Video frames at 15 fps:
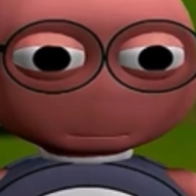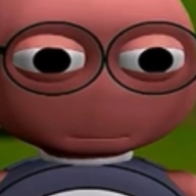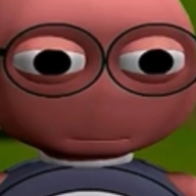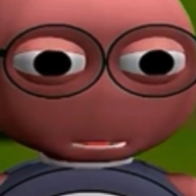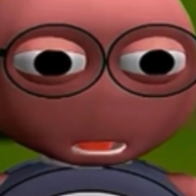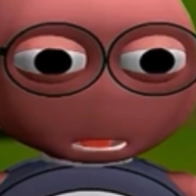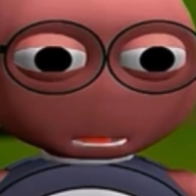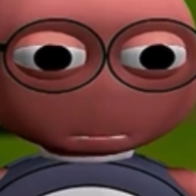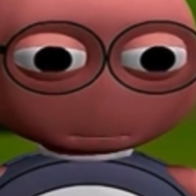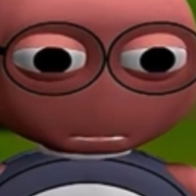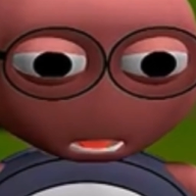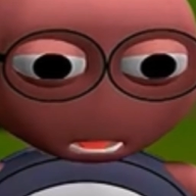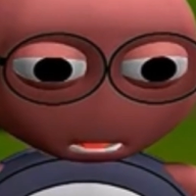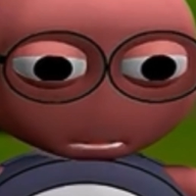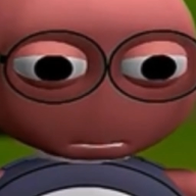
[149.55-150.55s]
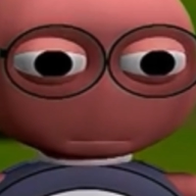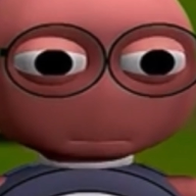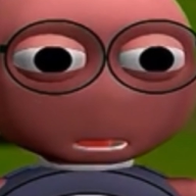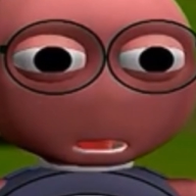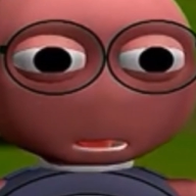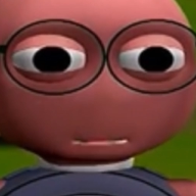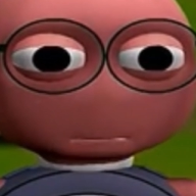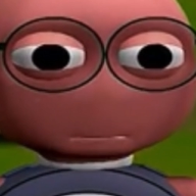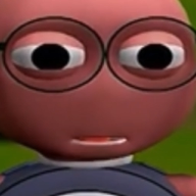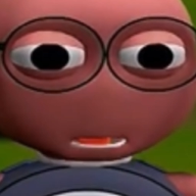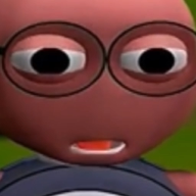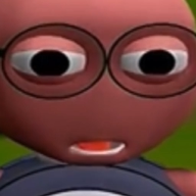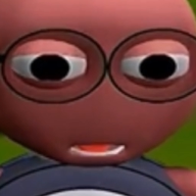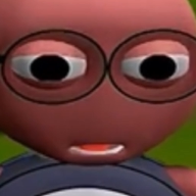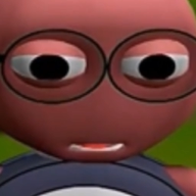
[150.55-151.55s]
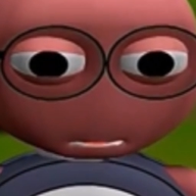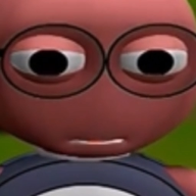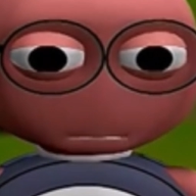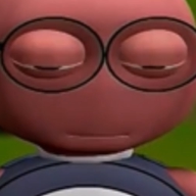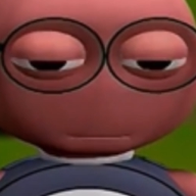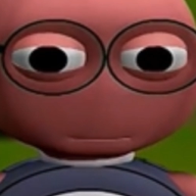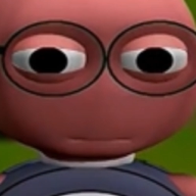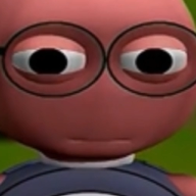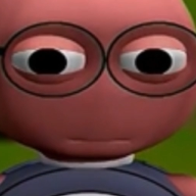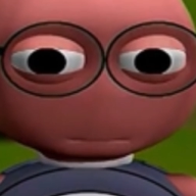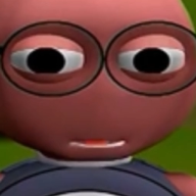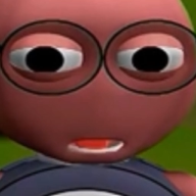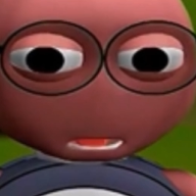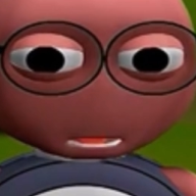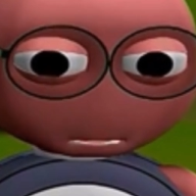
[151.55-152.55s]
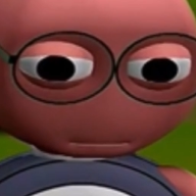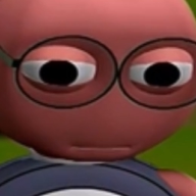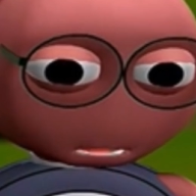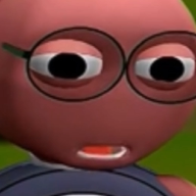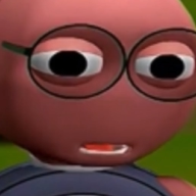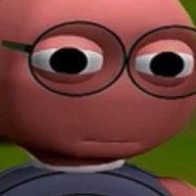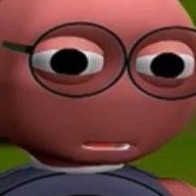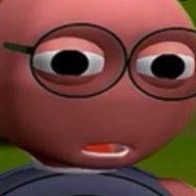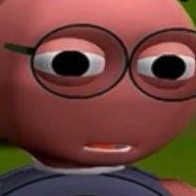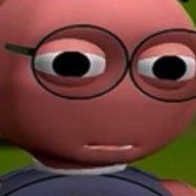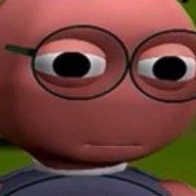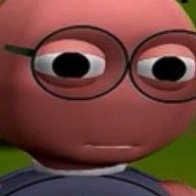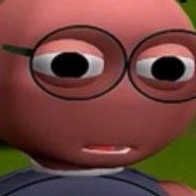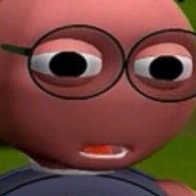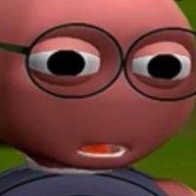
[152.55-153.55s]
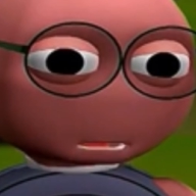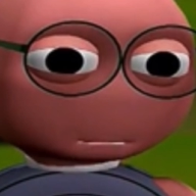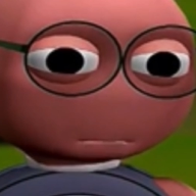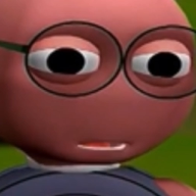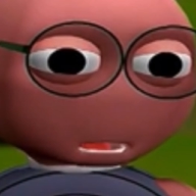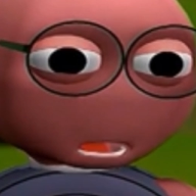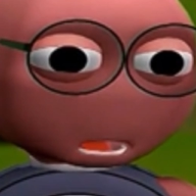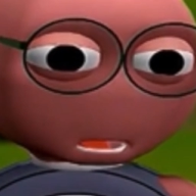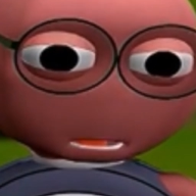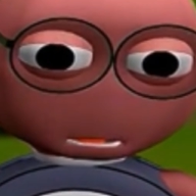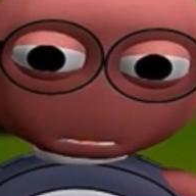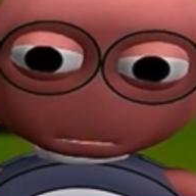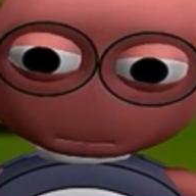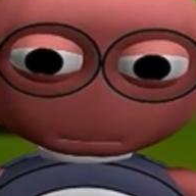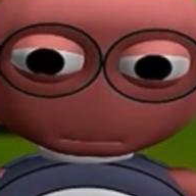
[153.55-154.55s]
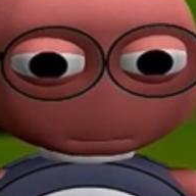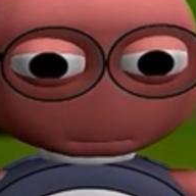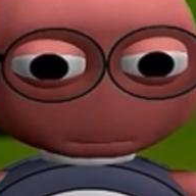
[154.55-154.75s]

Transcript: Our body breathes in oxygen and we breathe out carbon dioxide.